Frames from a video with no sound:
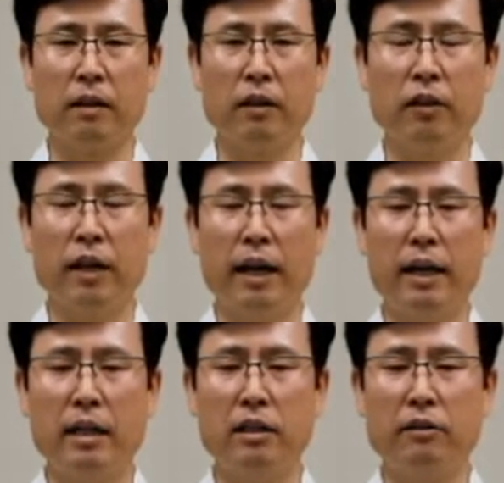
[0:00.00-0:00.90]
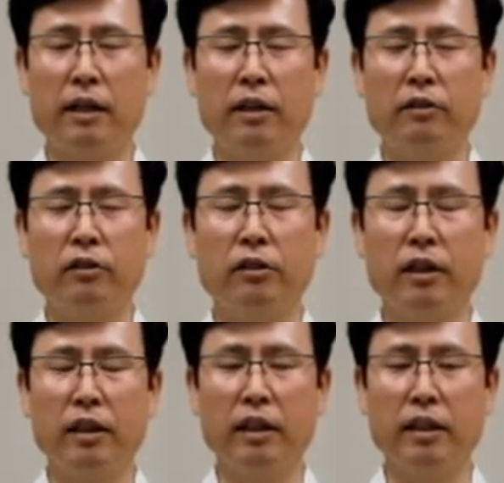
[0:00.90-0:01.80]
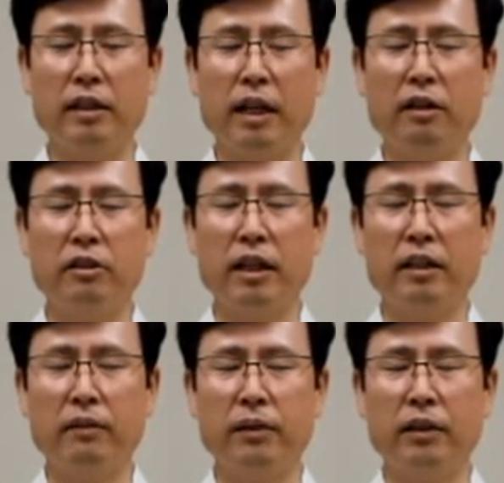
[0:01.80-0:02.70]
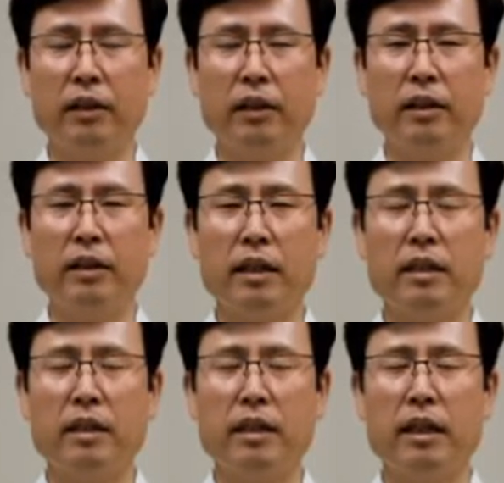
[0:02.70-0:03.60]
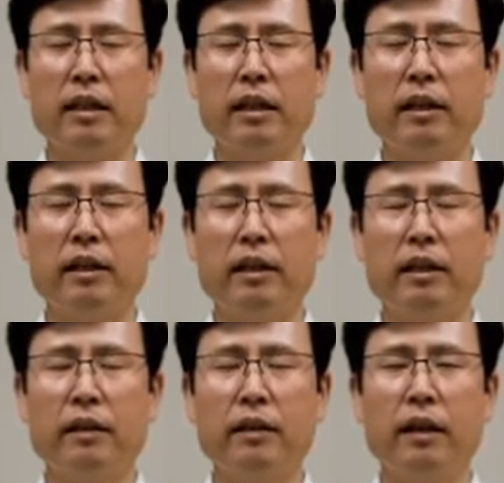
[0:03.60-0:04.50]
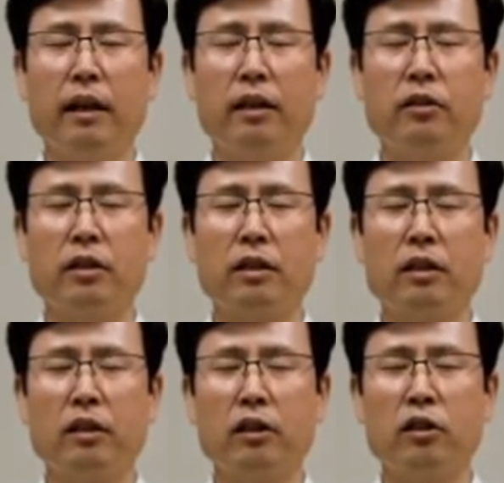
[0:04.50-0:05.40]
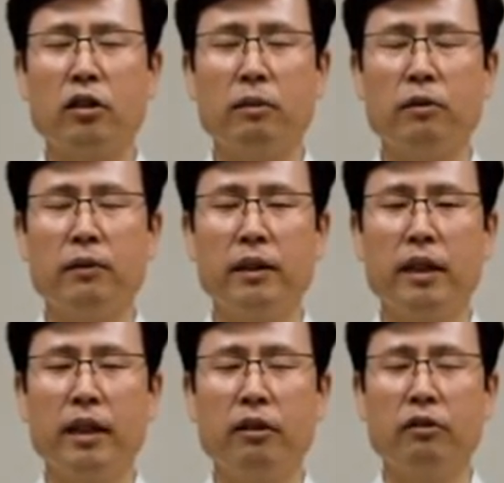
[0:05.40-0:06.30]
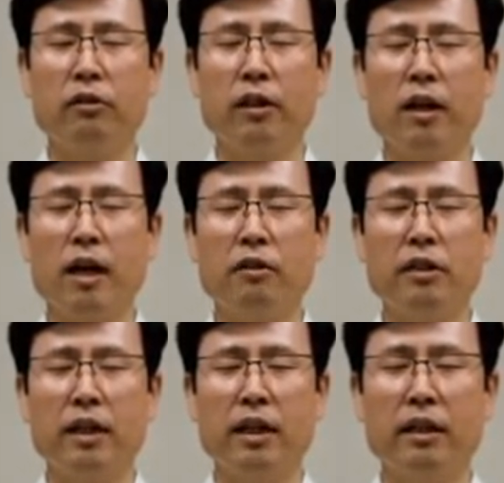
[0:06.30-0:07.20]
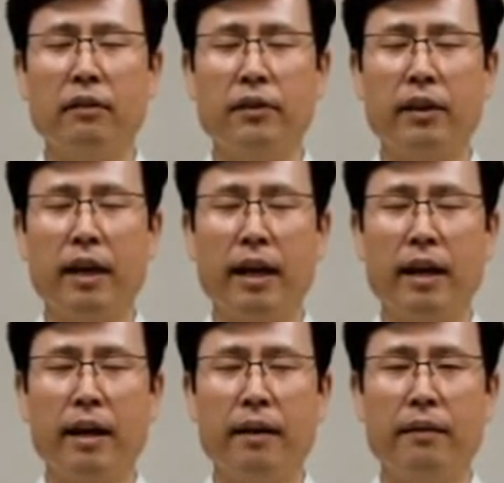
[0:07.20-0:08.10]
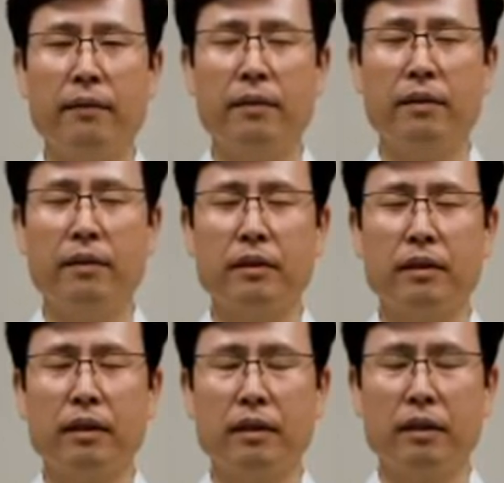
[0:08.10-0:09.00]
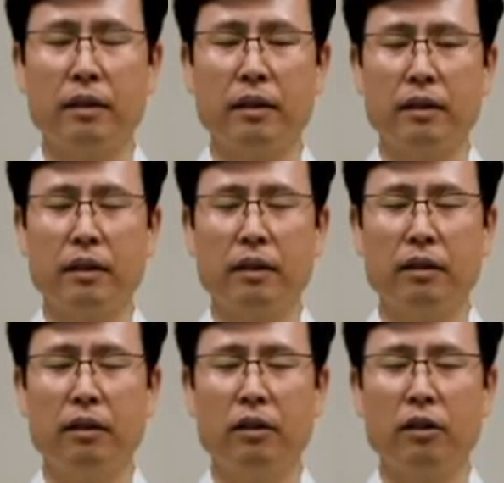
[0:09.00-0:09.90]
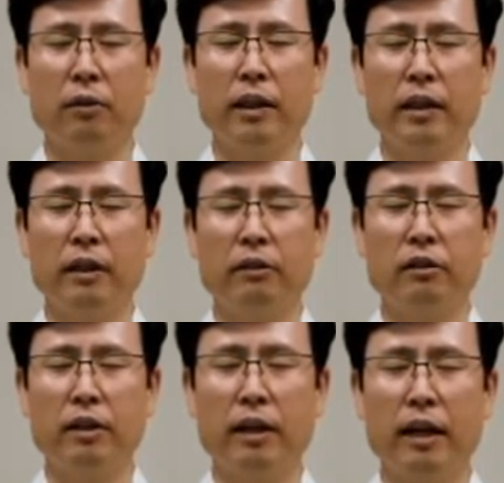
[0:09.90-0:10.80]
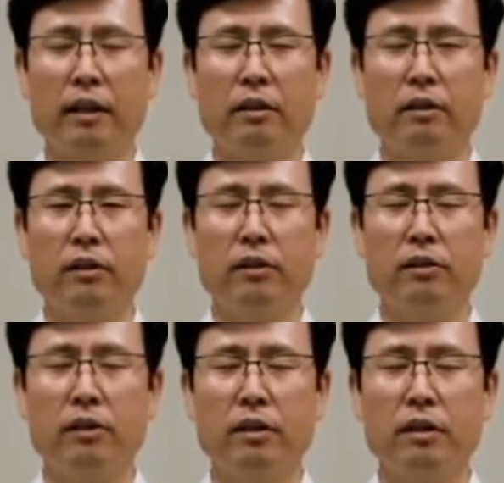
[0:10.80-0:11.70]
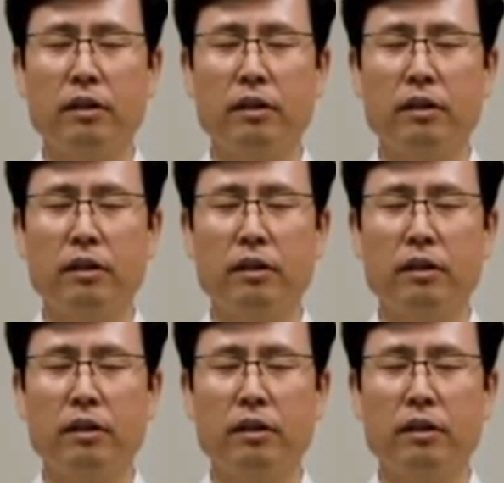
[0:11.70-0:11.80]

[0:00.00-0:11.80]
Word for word: Your hands around to the knees, outside of your knees, and stay there. Energy is continuously moving down to the outside of your calves, all the way down to the ankles.